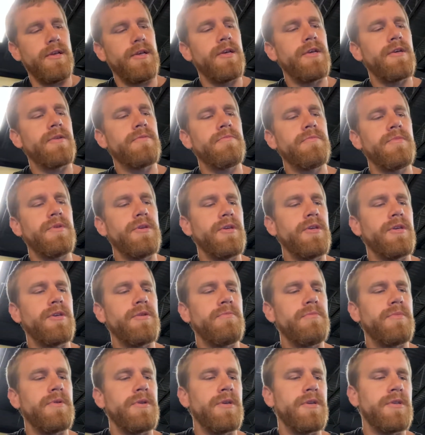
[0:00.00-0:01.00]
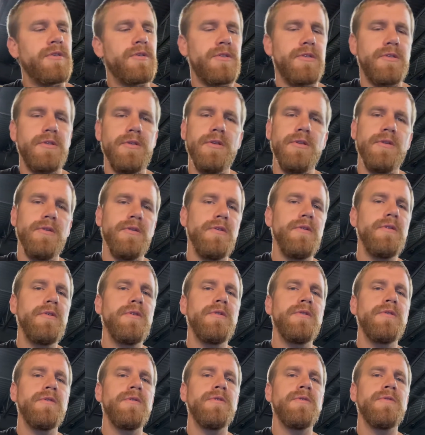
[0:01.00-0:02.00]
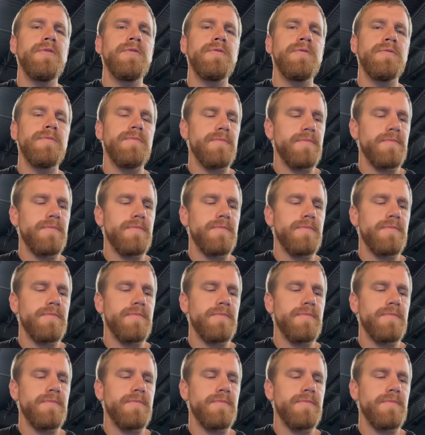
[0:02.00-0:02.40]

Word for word: Let me be still